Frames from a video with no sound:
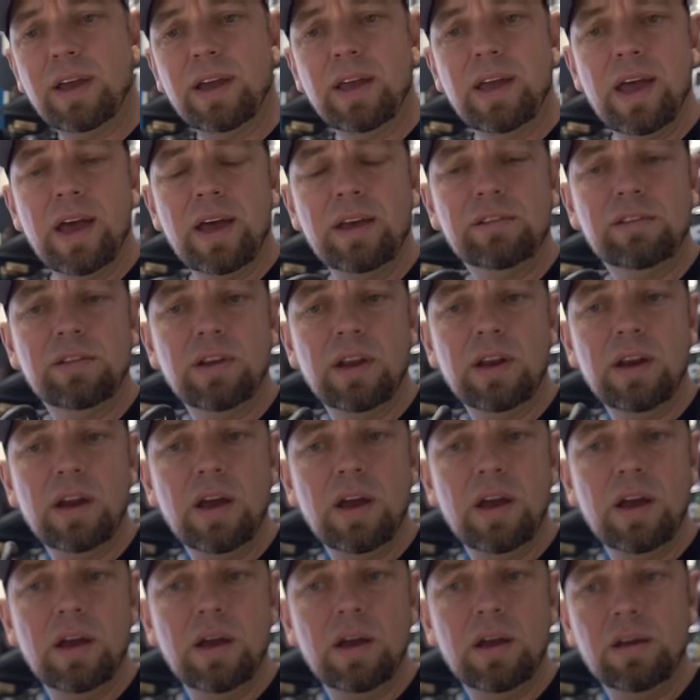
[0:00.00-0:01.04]
I guess, and
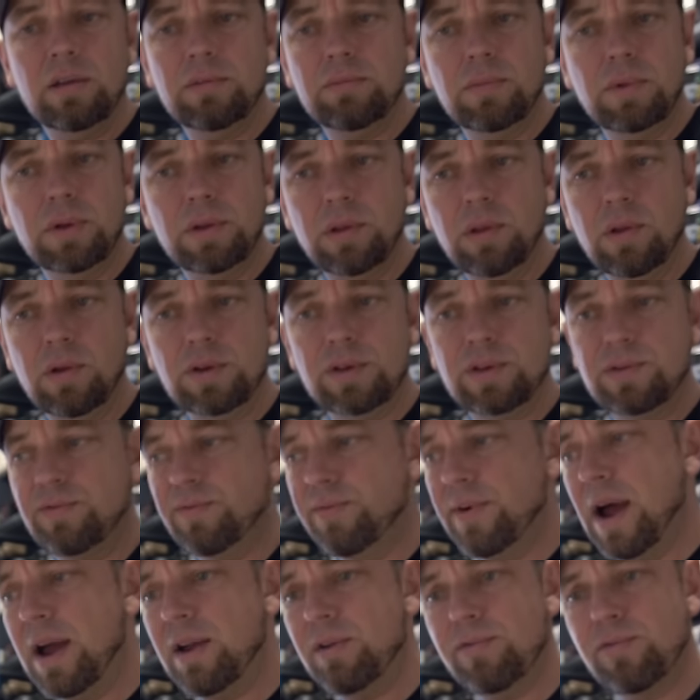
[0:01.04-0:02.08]
it looks
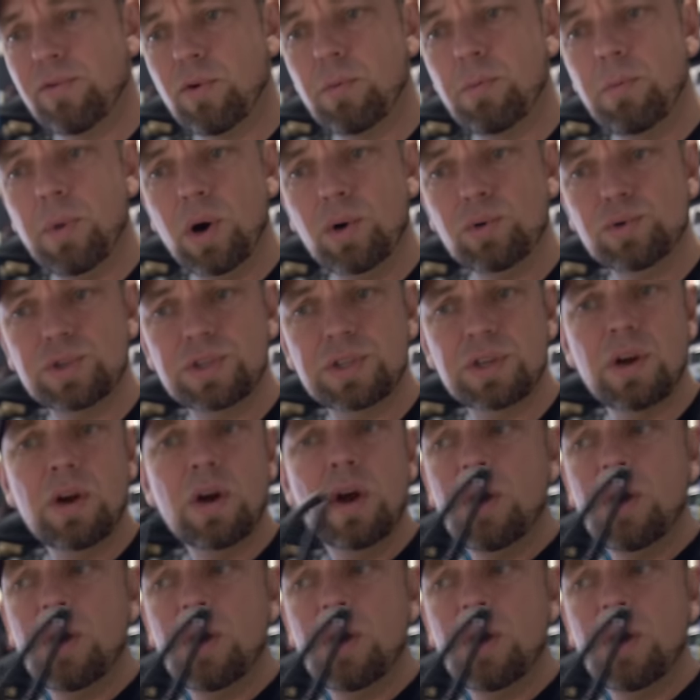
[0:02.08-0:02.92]
fine for most,